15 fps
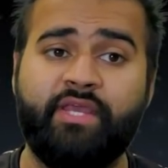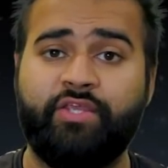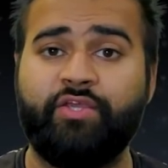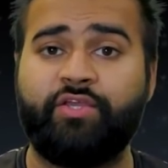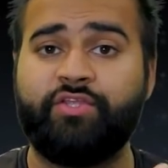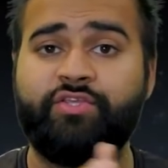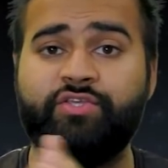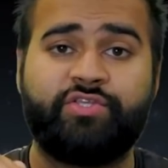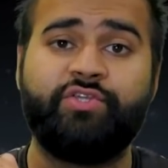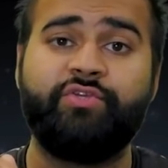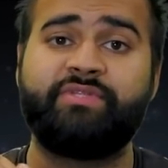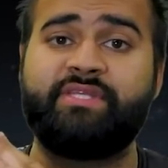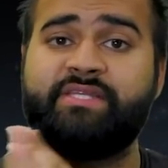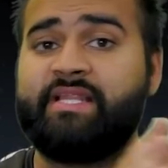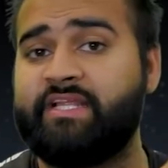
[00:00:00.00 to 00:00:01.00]
you can just
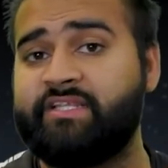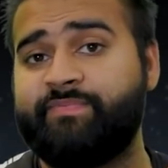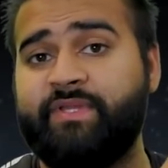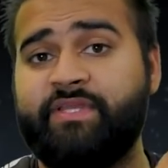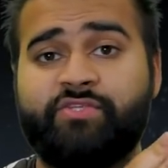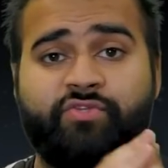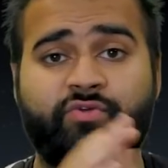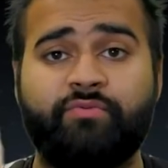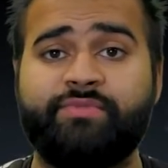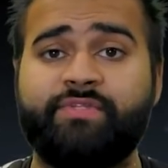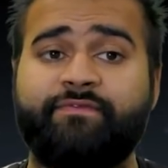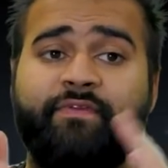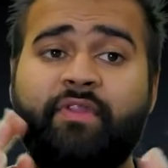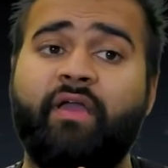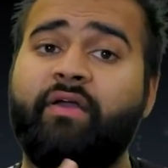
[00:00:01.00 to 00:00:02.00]
use this Land Speeder Storm to
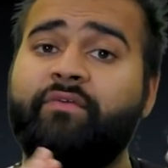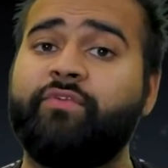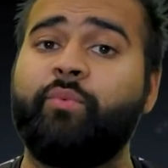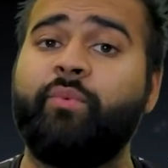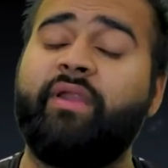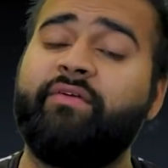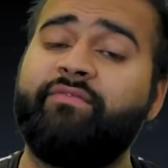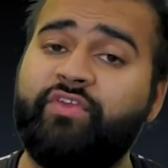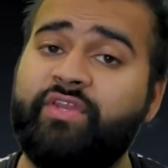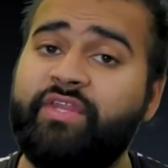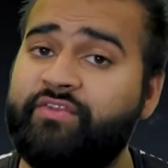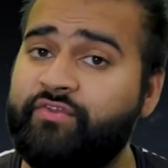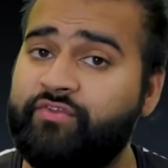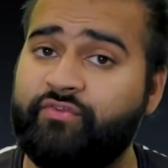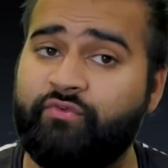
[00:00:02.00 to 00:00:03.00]
fly off to wherever you
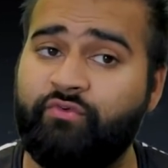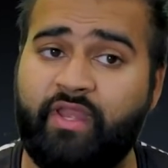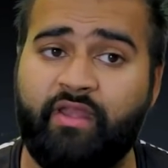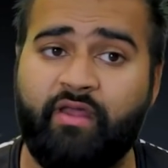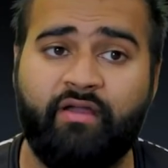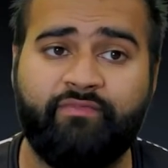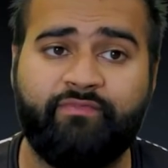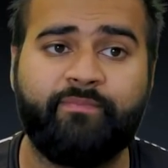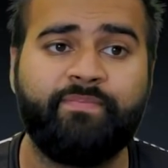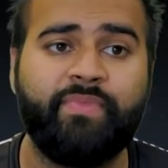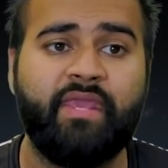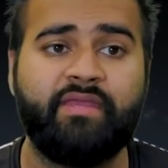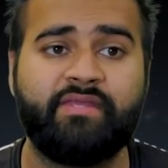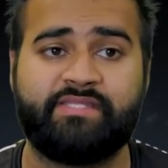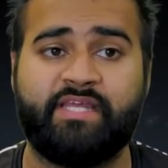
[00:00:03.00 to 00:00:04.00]
need to screen off.
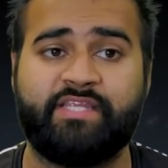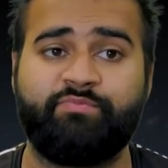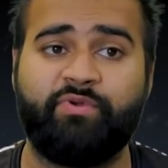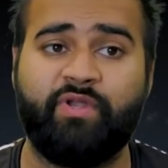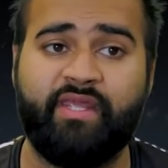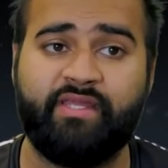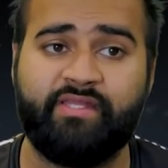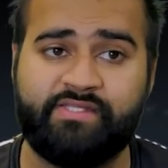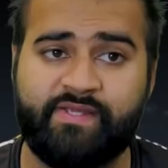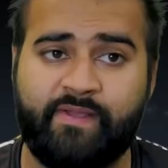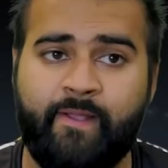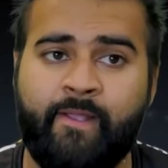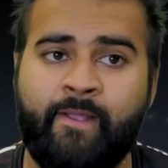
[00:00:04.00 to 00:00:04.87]
So that's brilliant.